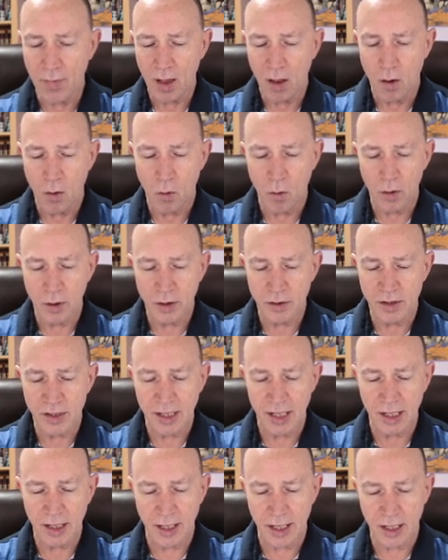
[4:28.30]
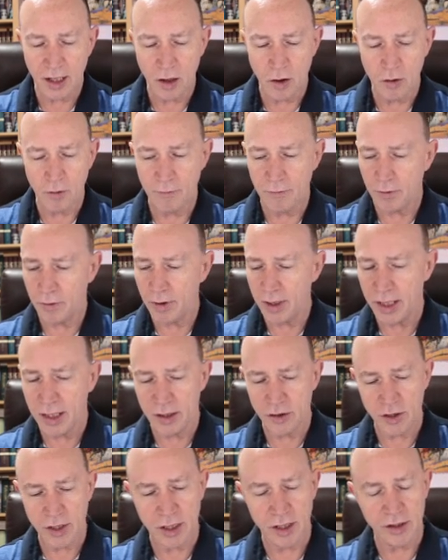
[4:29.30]
or you see it like over
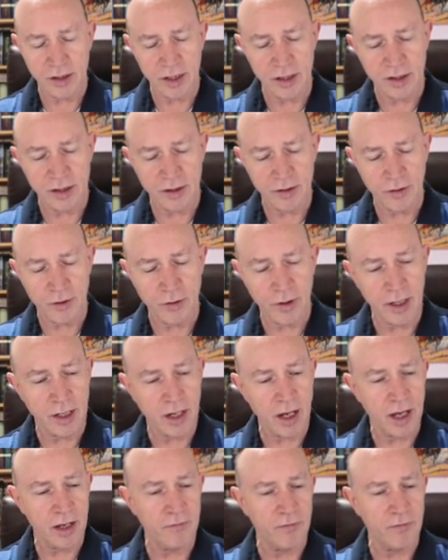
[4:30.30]
in Genesis 39,